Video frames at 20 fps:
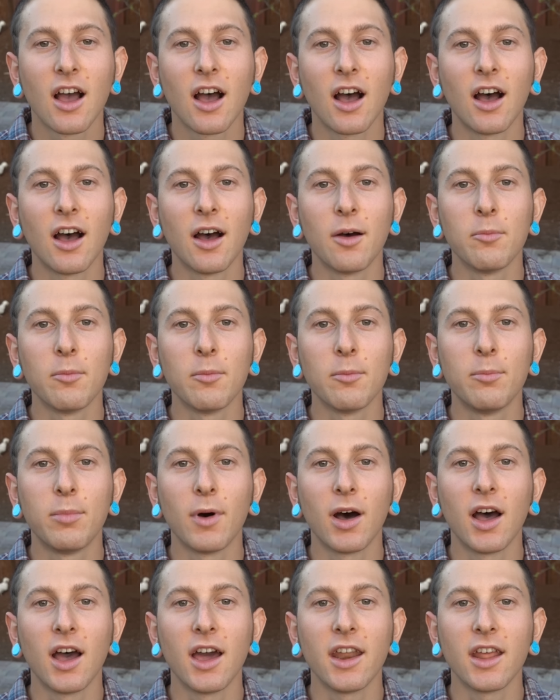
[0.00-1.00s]

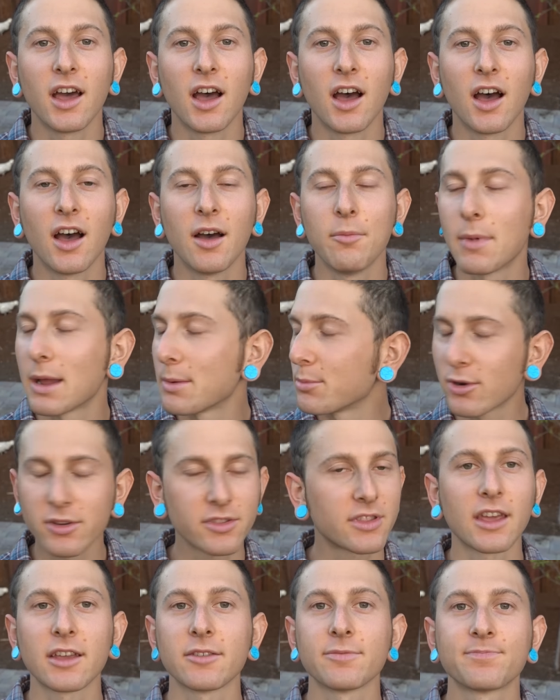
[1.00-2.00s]
My
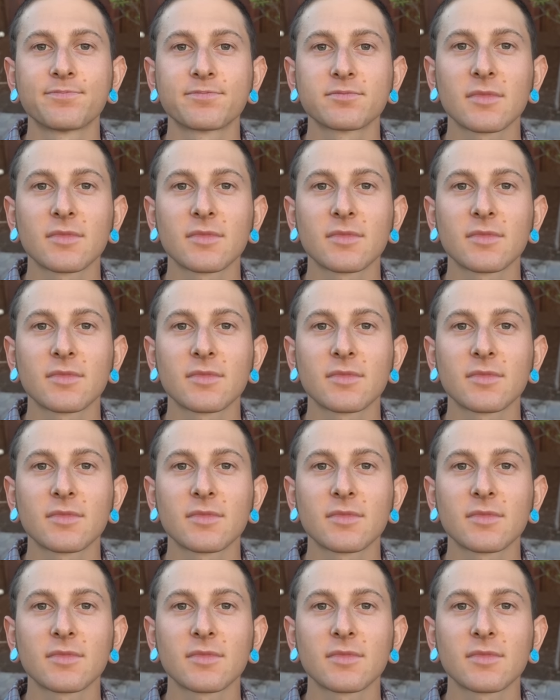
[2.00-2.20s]
birthday.